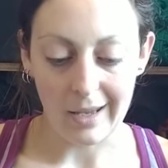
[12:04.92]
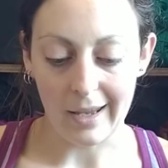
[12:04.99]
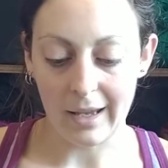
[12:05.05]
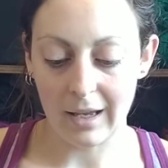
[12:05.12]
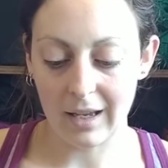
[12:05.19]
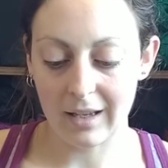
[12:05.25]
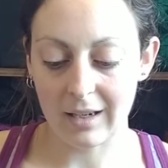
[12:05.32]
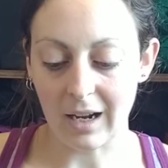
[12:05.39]

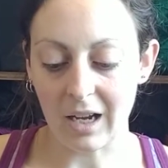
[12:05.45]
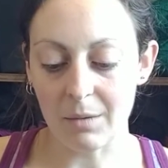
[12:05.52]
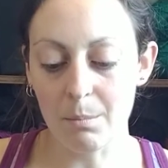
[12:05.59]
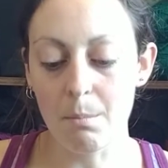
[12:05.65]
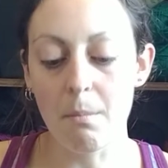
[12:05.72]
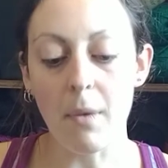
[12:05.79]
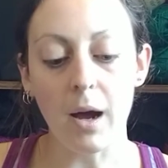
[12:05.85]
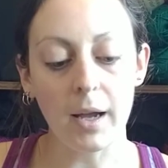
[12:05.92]
And I
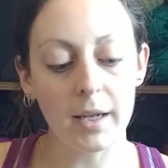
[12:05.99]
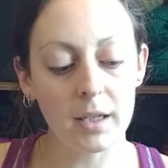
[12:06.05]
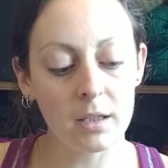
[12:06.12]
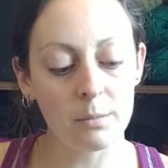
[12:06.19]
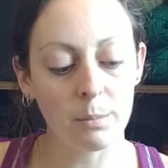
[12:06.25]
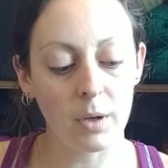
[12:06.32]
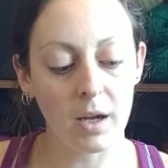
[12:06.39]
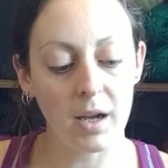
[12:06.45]

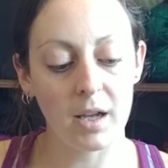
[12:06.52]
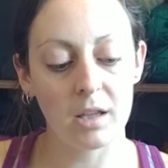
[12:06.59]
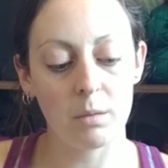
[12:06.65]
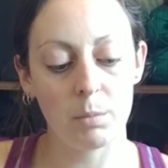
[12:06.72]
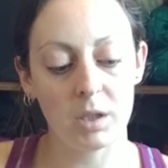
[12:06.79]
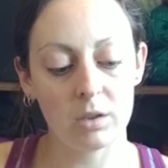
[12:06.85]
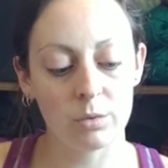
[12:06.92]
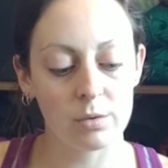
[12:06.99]
might buy the
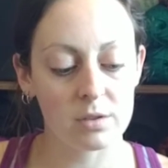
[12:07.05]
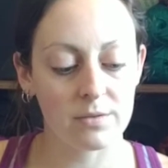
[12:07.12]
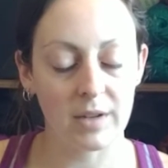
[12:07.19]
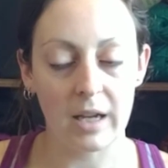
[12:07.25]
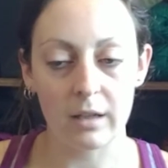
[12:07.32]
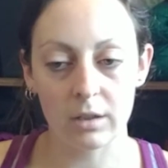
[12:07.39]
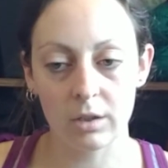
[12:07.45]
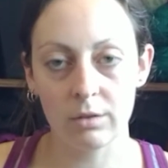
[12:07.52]
Big Twist
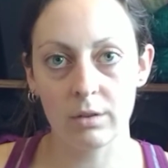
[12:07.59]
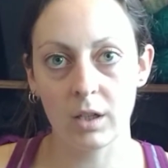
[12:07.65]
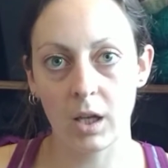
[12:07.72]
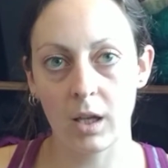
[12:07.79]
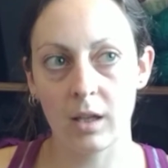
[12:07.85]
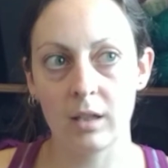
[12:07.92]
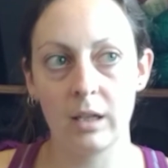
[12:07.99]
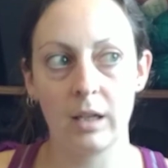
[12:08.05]
Value
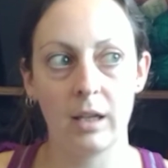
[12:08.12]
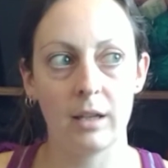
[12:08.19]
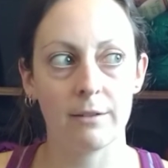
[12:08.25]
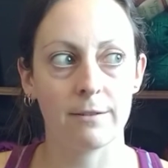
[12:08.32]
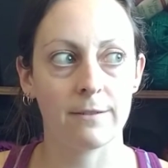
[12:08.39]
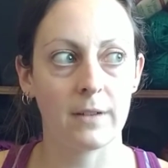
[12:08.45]
again if